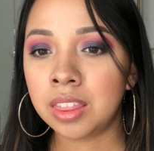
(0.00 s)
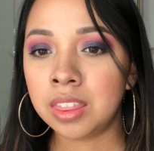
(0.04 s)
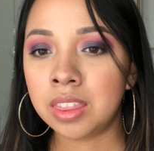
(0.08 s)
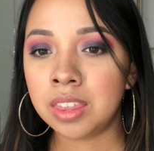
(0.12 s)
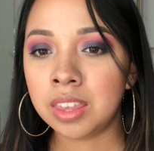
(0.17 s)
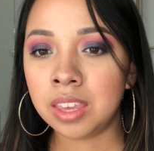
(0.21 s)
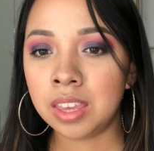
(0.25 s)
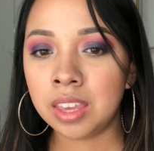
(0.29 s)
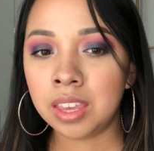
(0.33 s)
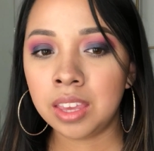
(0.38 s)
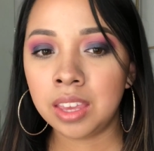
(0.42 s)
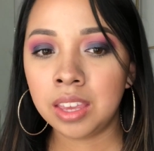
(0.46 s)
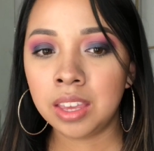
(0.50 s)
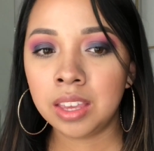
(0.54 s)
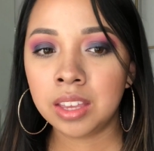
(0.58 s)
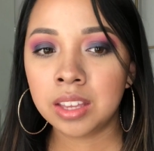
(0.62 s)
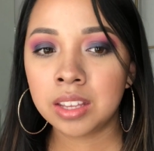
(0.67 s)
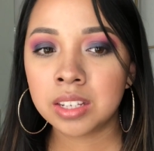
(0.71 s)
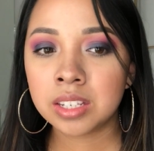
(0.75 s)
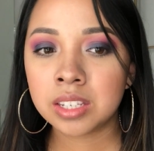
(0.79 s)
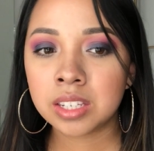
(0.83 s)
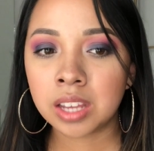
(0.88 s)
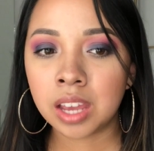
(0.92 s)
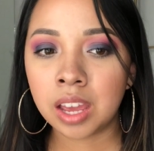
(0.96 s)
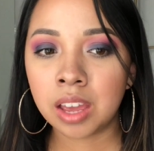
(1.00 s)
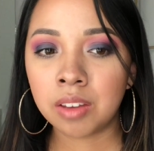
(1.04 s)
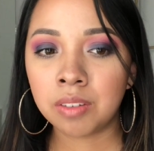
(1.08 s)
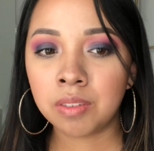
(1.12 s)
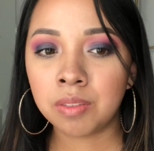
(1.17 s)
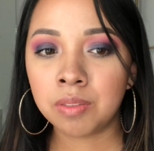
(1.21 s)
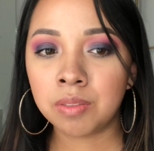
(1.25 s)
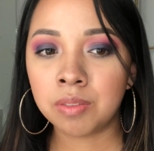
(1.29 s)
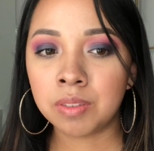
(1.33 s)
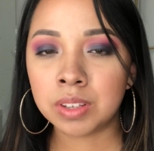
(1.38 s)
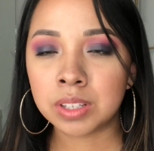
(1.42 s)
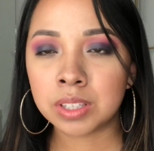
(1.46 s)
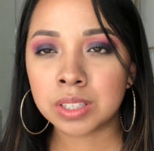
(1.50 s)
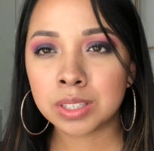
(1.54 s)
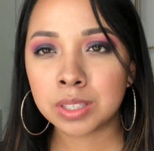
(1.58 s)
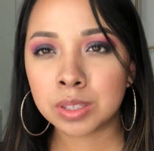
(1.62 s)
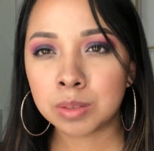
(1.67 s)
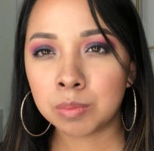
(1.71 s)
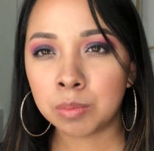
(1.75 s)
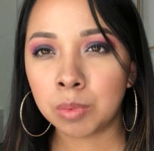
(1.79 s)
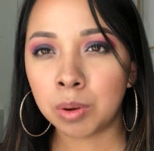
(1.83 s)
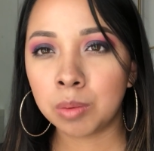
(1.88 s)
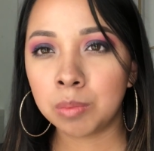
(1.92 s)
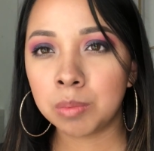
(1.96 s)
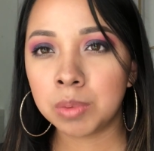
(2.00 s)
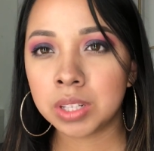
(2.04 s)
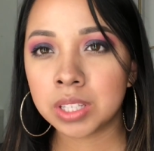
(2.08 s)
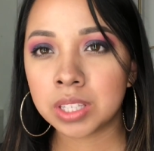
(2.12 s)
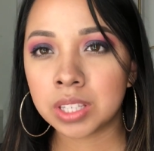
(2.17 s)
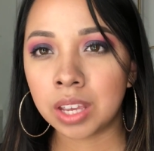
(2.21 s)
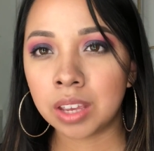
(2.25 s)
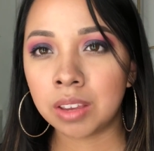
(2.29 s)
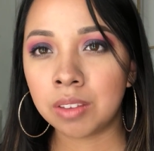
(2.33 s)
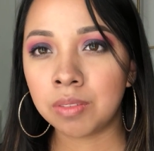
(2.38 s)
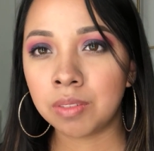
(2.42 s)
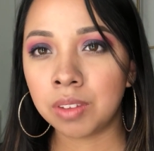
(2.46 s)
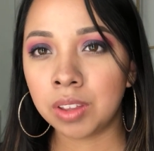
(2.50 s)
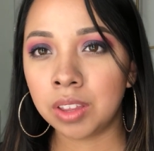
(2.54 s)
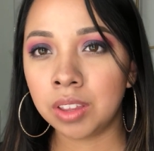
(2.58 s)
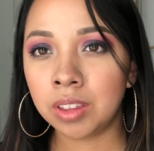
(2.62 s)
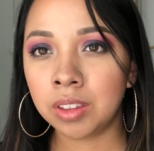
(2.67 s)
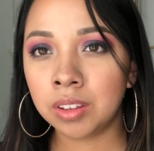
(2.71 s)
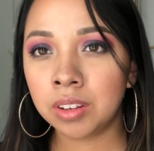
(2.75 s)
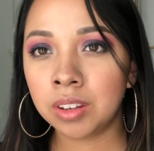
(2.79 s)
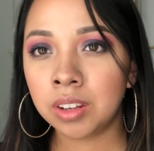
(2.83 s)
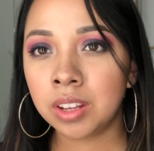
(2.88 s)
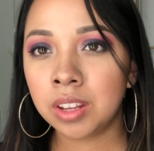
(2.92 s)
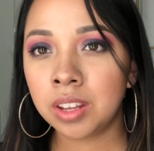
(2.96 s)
the toughest moments I felt